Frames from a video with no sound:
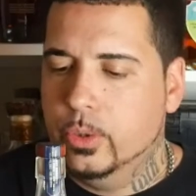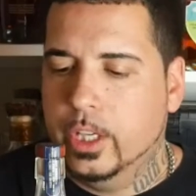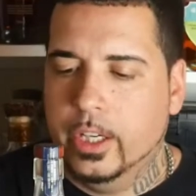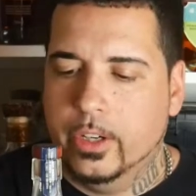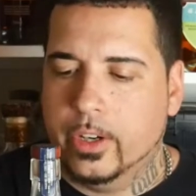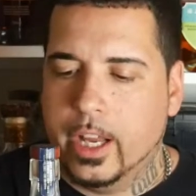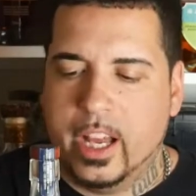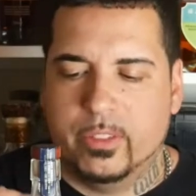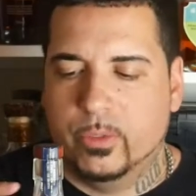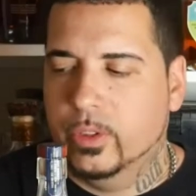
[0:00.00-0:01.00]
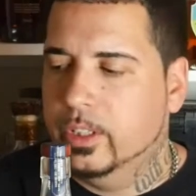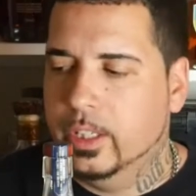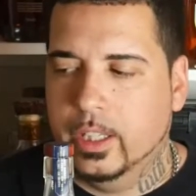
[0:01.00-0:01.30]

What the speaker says: here, I haven't really